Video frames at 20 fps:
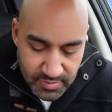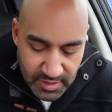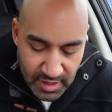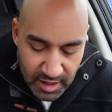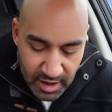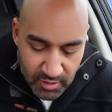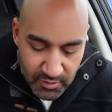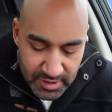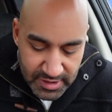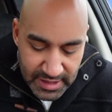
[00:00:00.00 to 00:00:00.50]

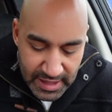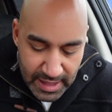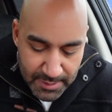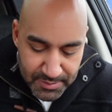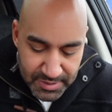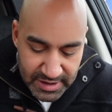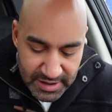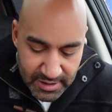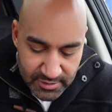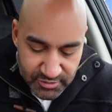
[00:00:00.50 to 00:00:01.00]
Already
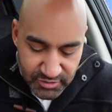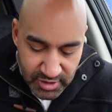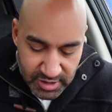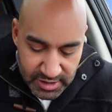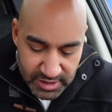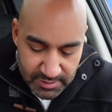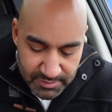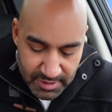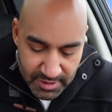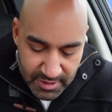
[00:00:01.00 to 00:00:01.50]
hopping out, trying
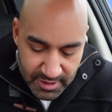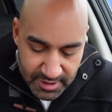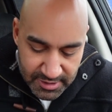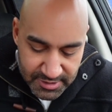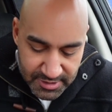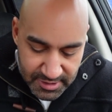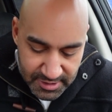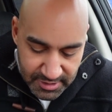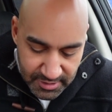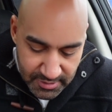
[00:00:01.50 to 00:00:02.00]
to get my car
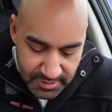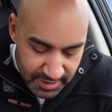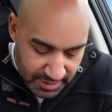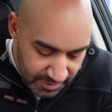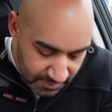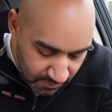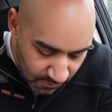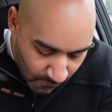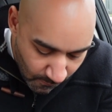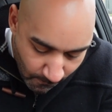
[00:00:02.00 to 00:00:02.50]
dirty, okay?
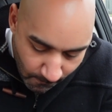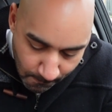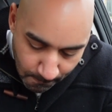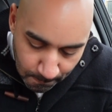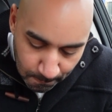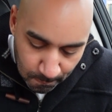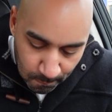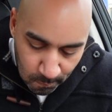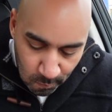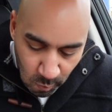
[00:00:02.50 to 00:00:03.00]

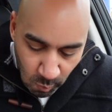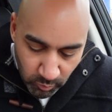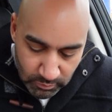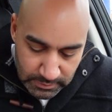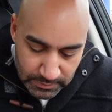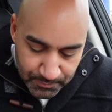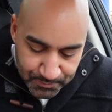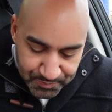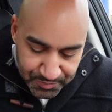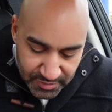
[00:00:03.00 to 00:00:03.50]

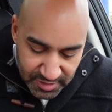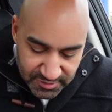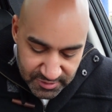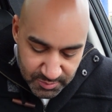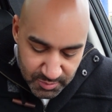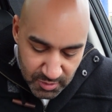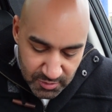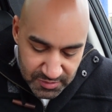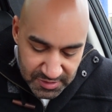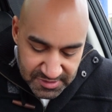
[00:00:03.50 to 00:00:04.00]
Let's
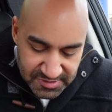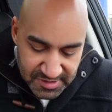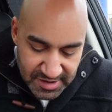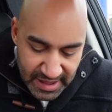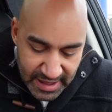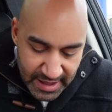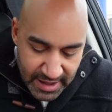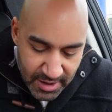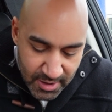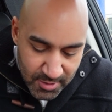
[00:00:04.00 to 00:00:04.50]
move this
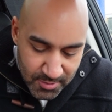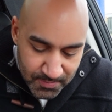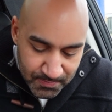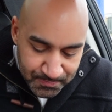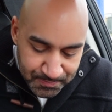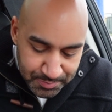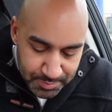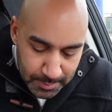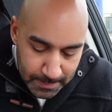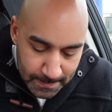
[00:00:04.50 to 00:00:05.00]
down.
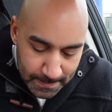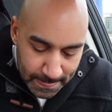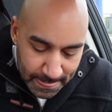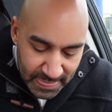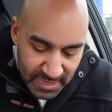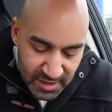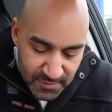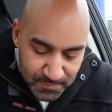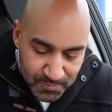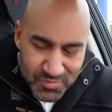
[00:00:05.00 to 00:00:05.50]

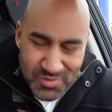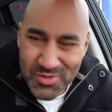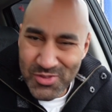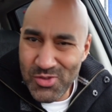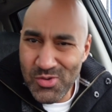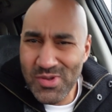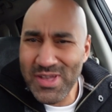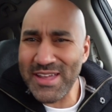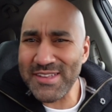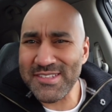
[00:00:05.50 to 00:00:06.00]
Do
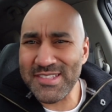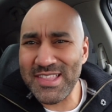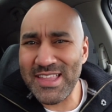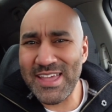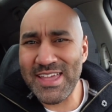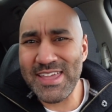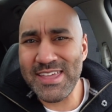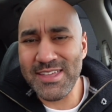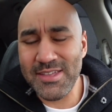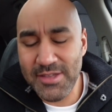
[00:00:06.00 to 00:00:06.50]
you guys
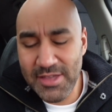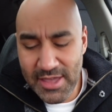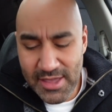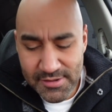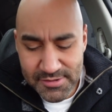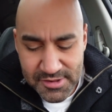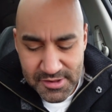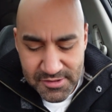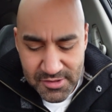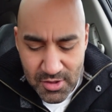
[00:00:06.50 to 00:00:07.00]
like
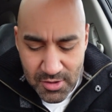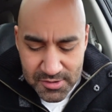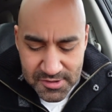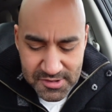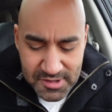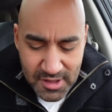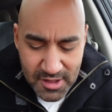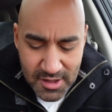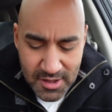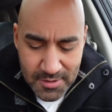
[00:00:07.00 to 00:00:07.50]
KFC's
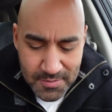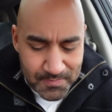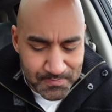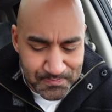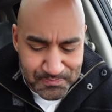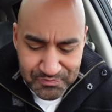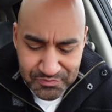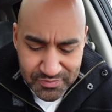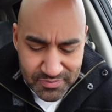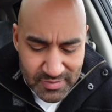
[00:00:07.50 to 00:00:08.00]
coleslaw?
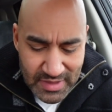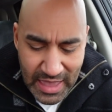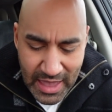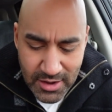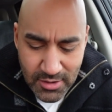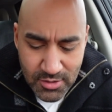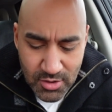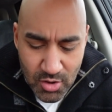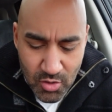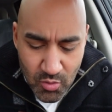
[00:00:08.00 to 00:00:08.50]
I
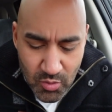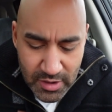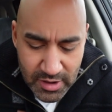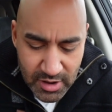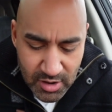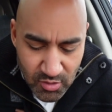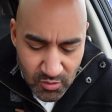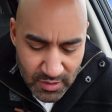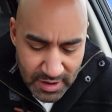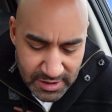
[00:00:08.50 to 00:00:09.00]
don't know where
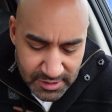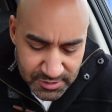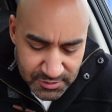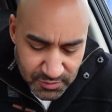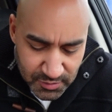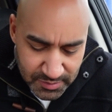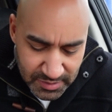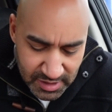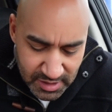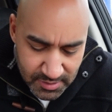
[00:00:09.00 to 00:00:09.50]
it ranks
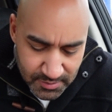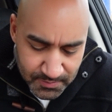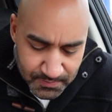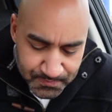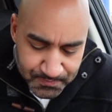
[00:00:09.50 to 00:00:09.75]
for me.